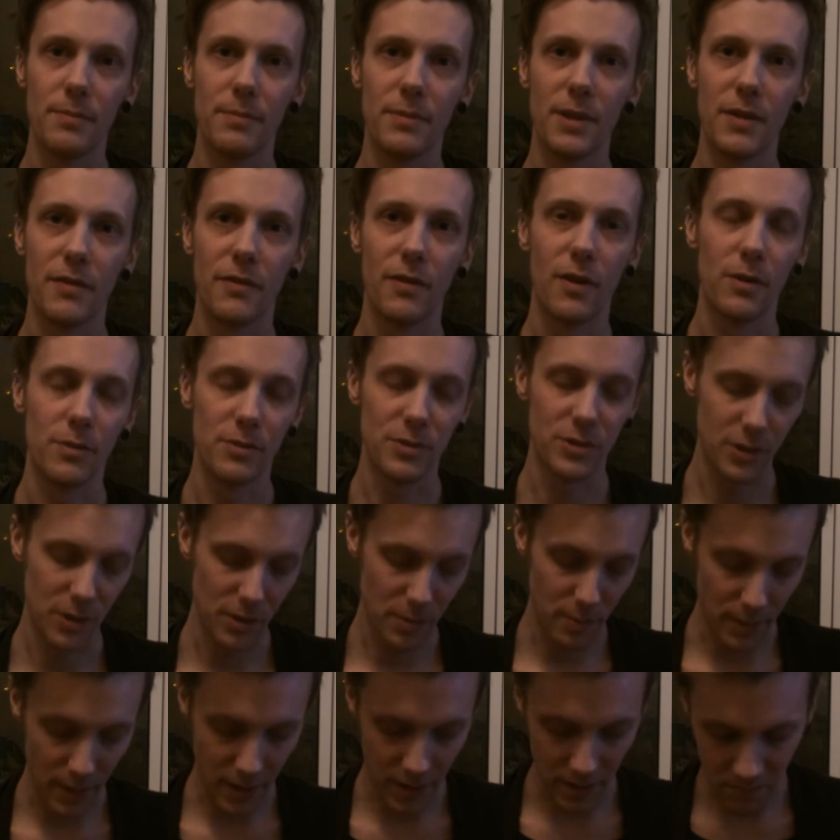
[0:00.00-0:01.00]
if I was you,
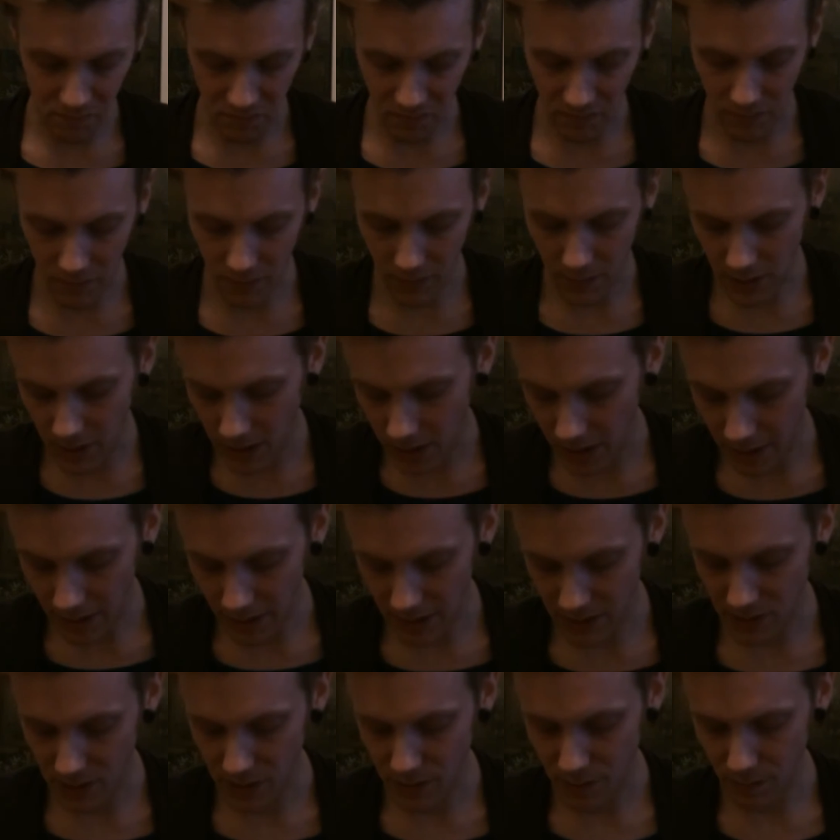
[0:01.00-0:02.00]
but you know,
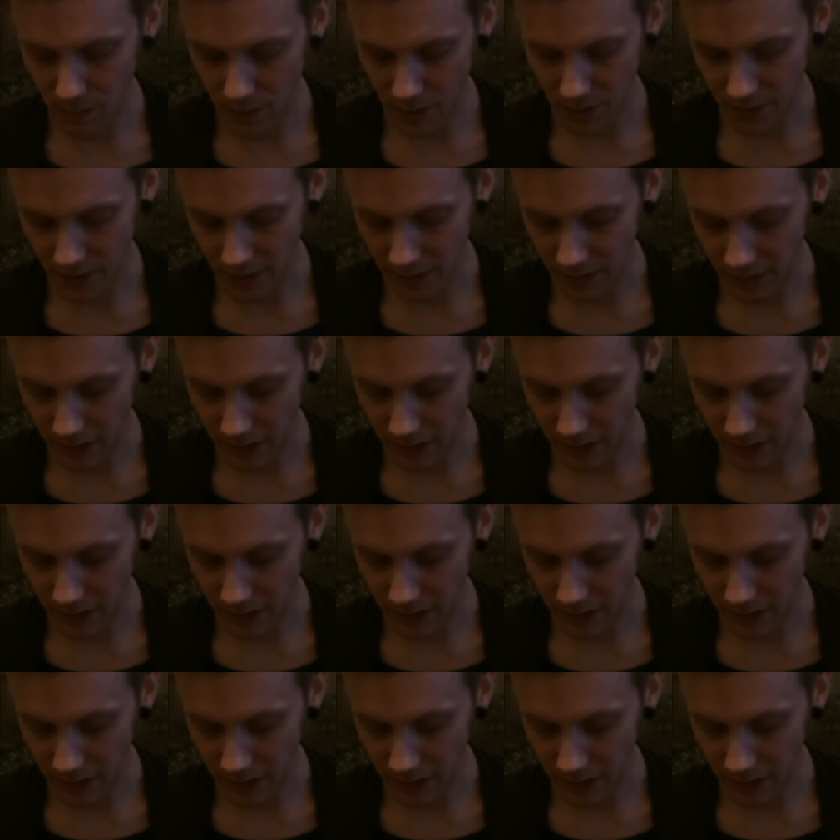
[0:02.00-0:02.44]
that's just my thing.